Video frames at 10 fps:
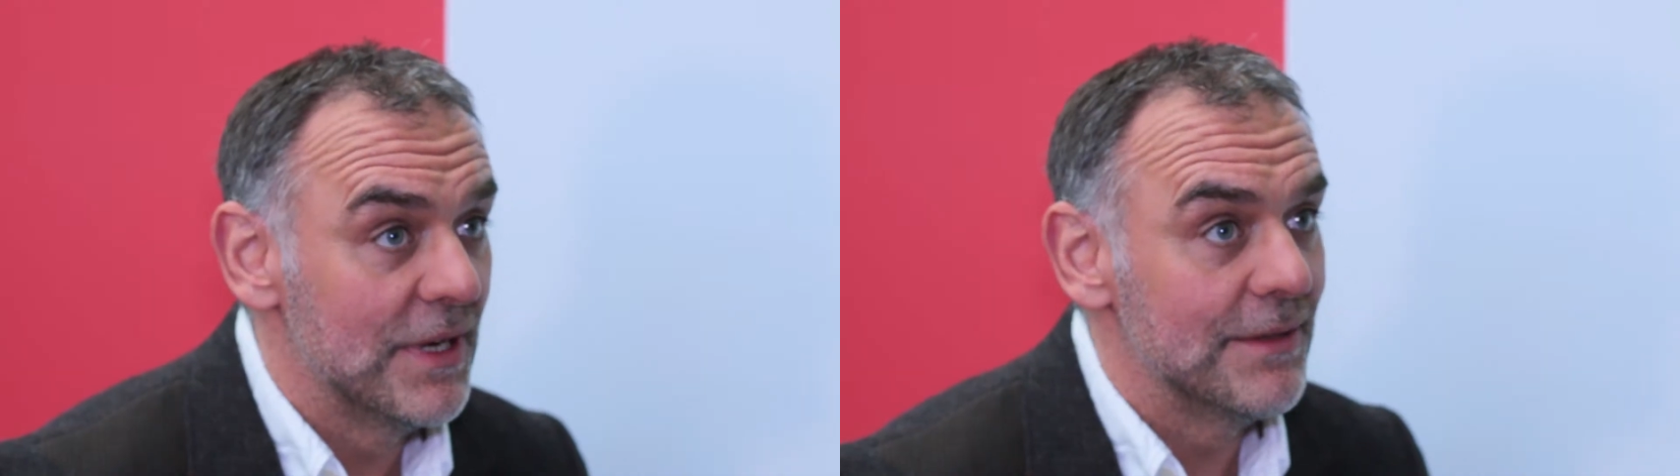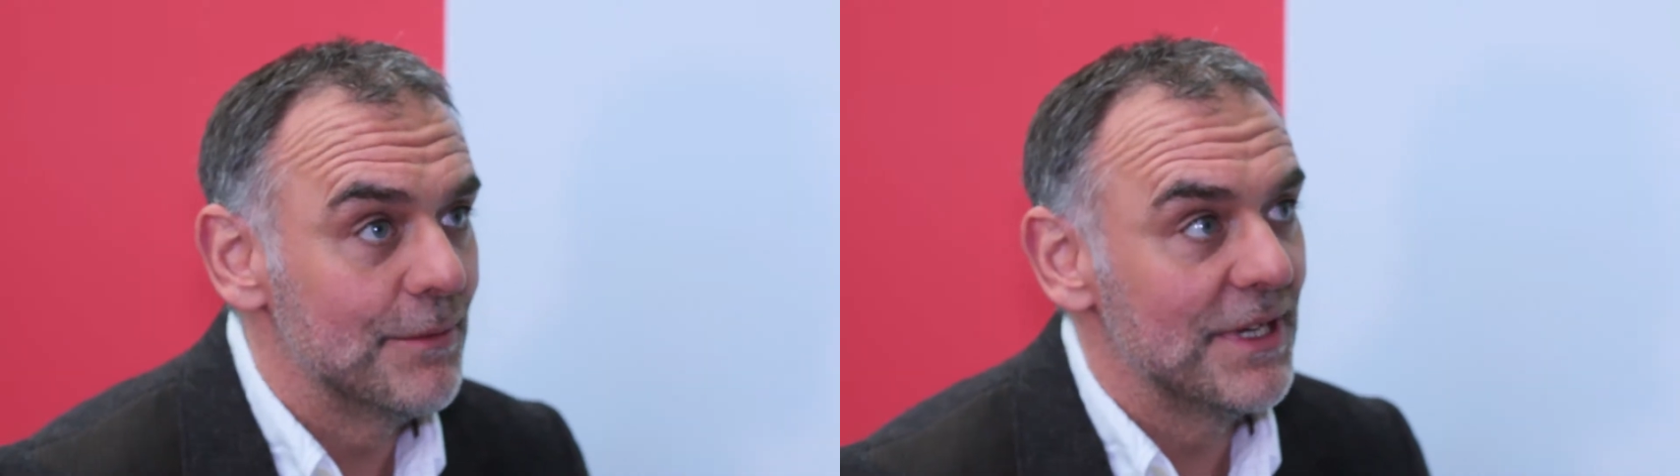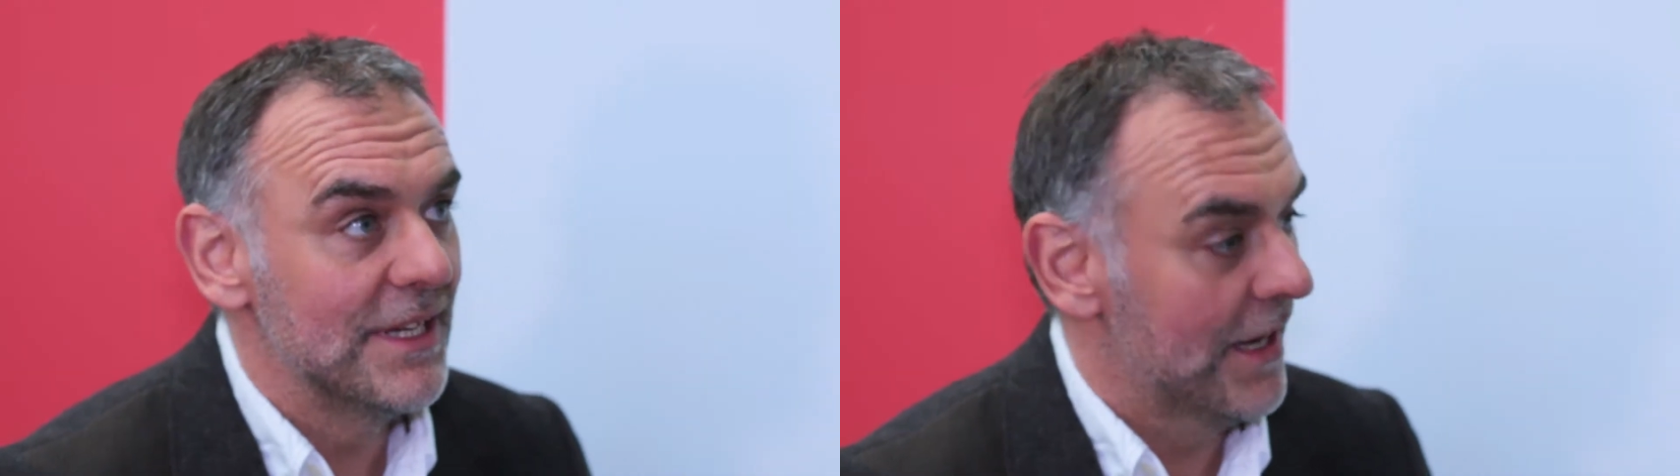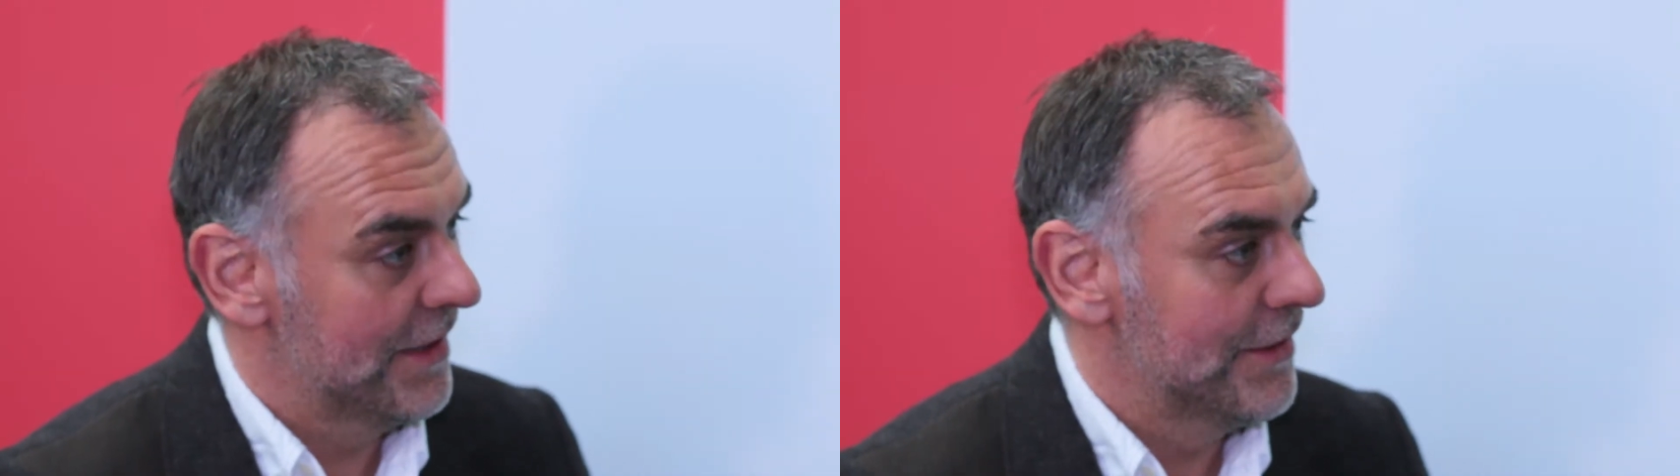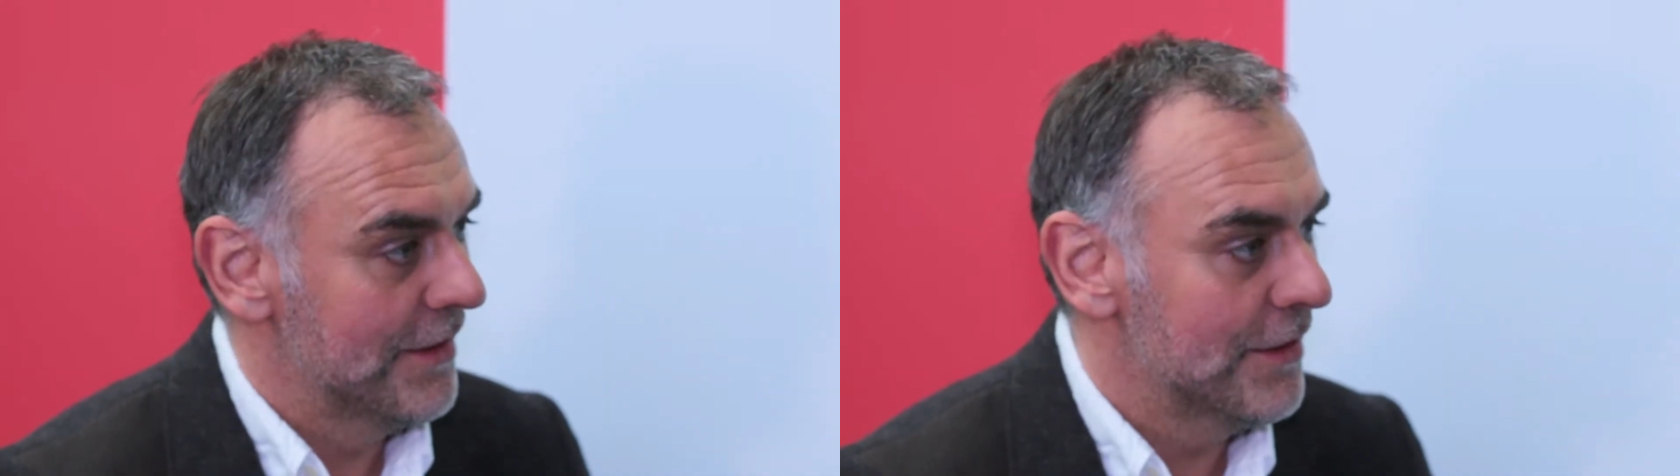we had
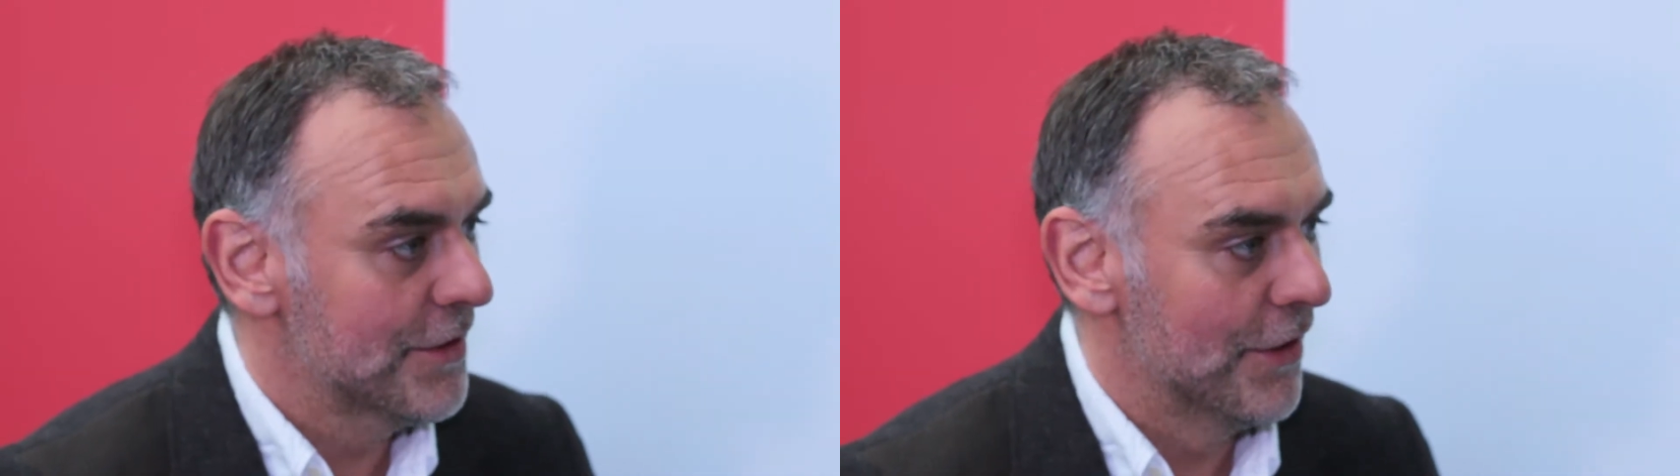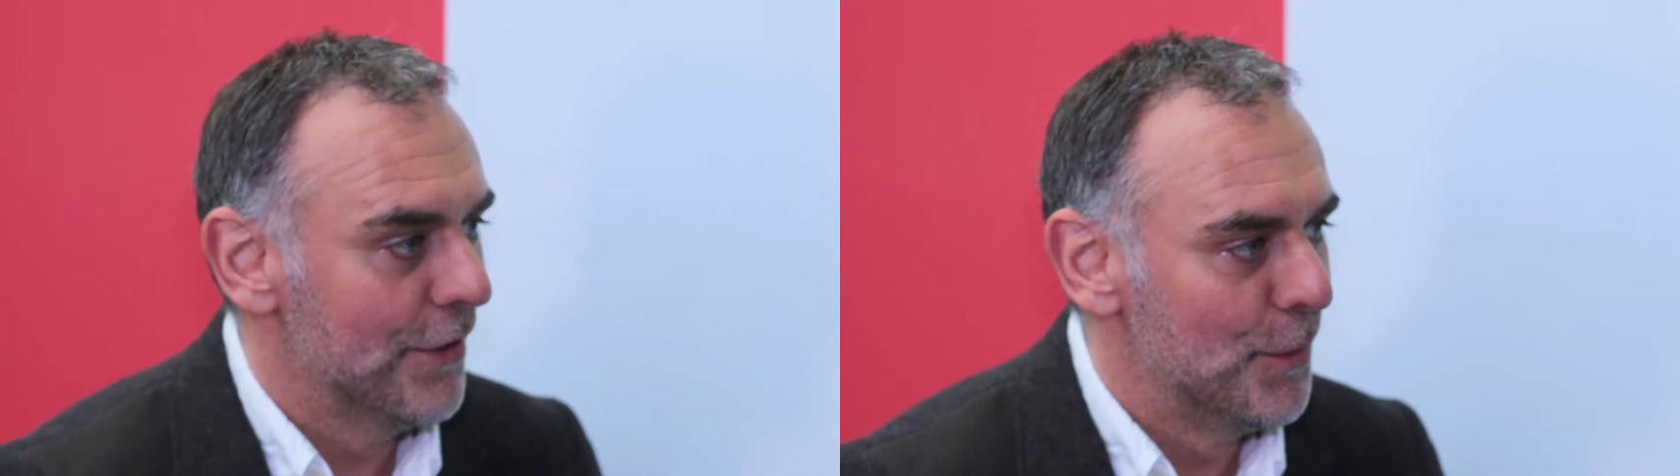a look at a